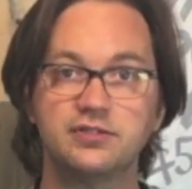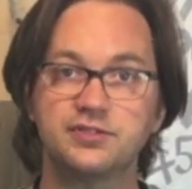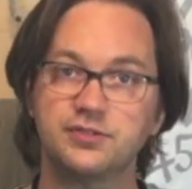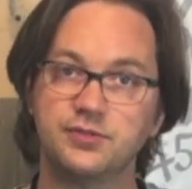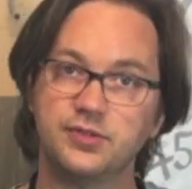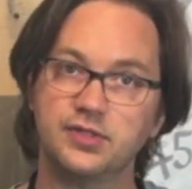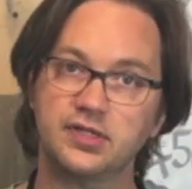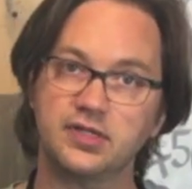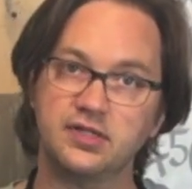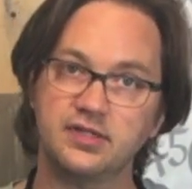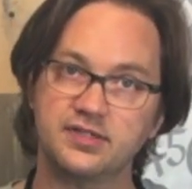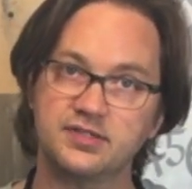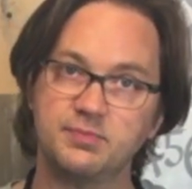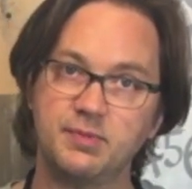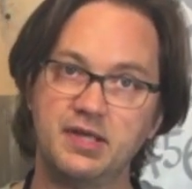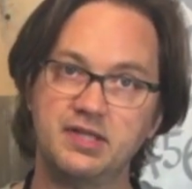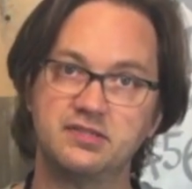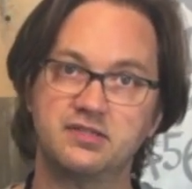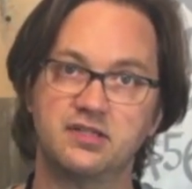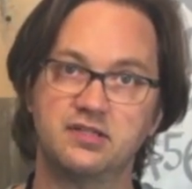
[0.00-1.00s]
so it
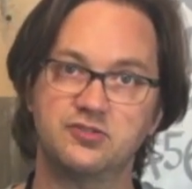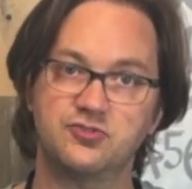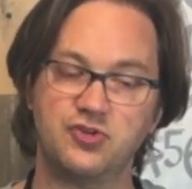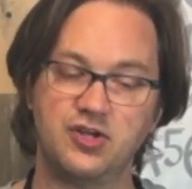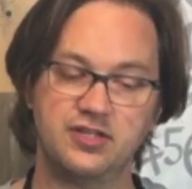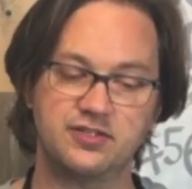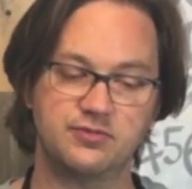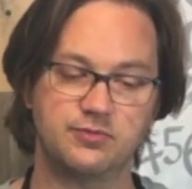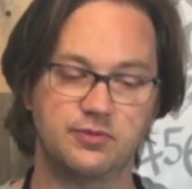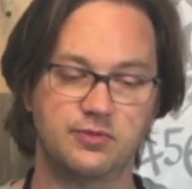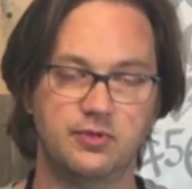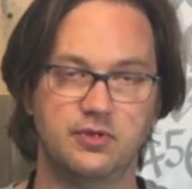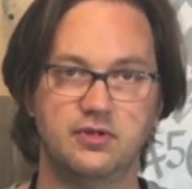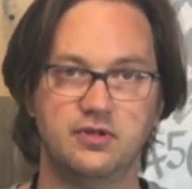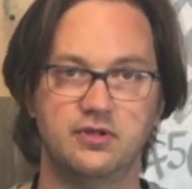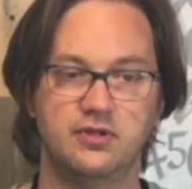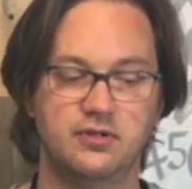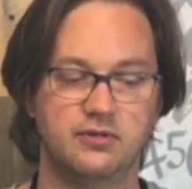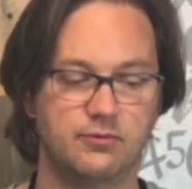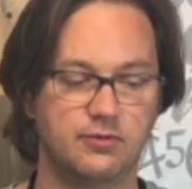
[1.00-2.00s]
expands and contracts with the
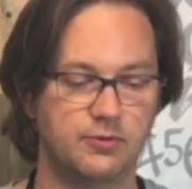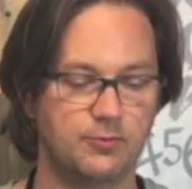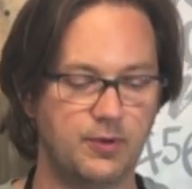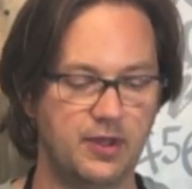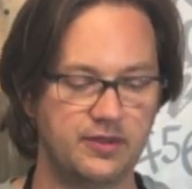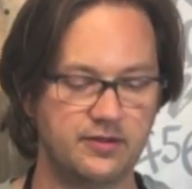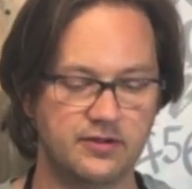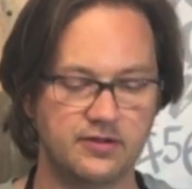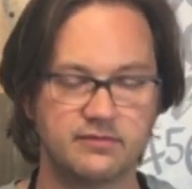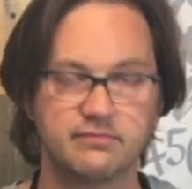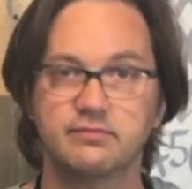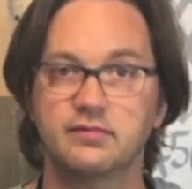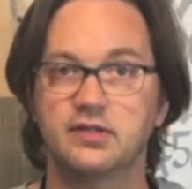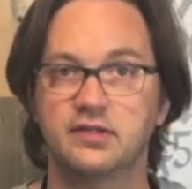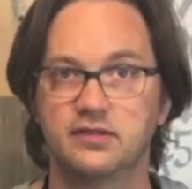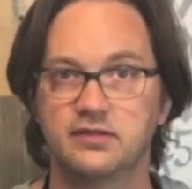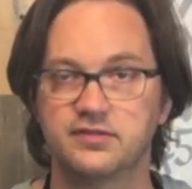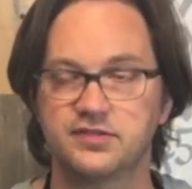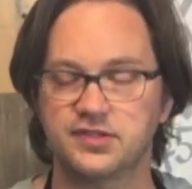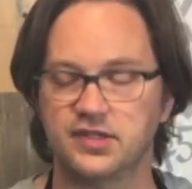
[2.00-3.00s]
uh, with the weather,
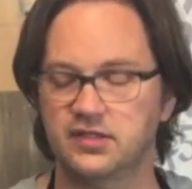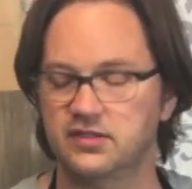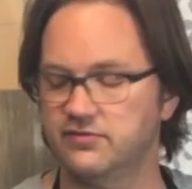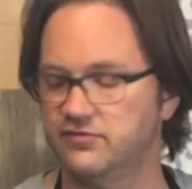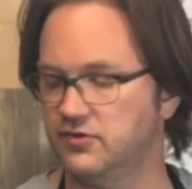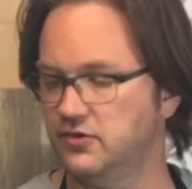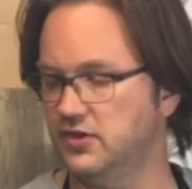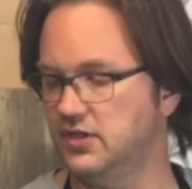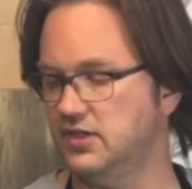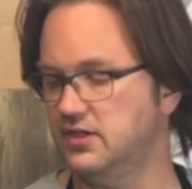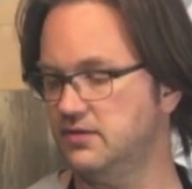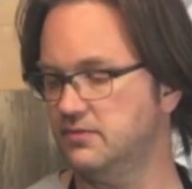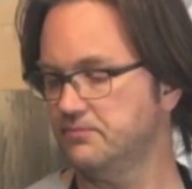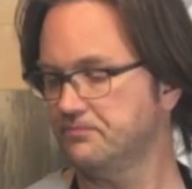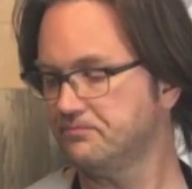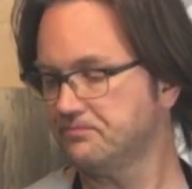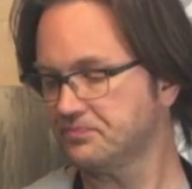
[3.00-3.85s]
uh, the sun if you need it,